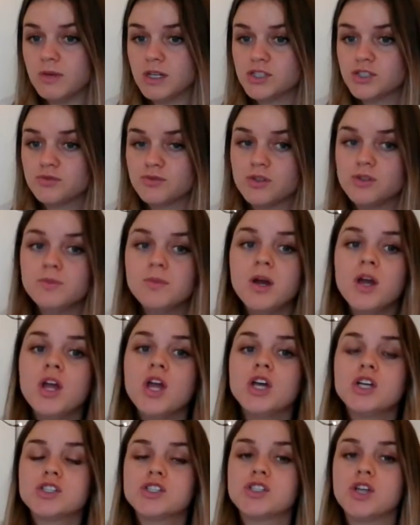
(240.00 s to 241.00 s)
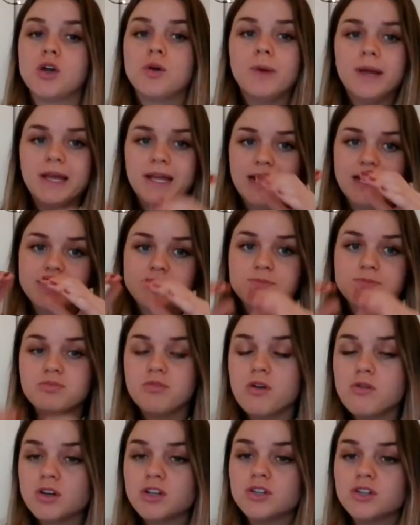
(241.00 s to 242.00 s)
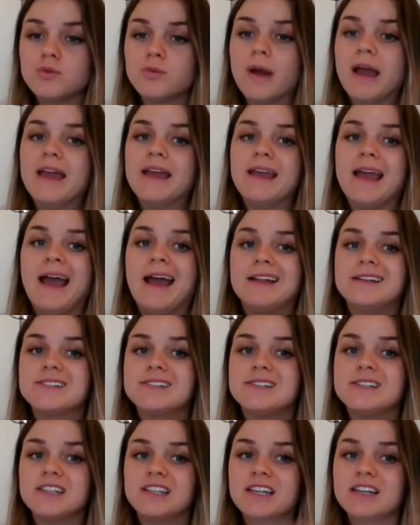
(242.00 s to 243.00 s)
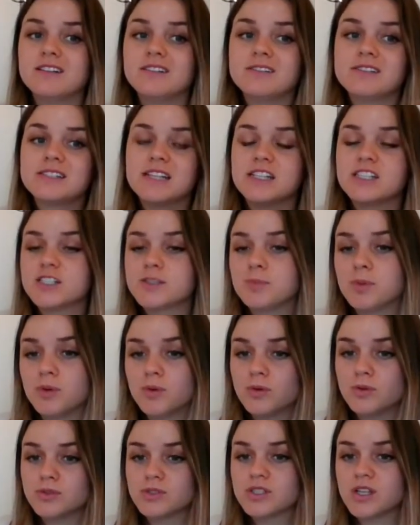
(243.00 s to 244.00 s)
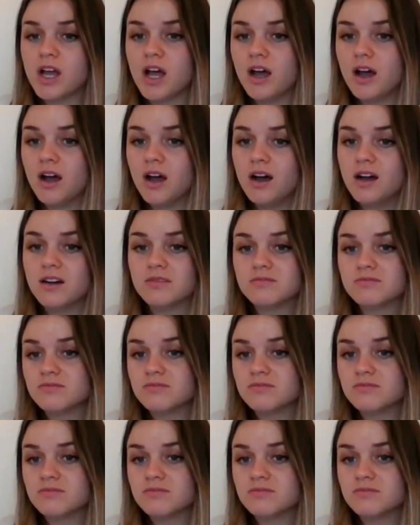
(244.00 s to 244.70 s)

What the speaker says: mushroom, so it has broken away and the gills and spores are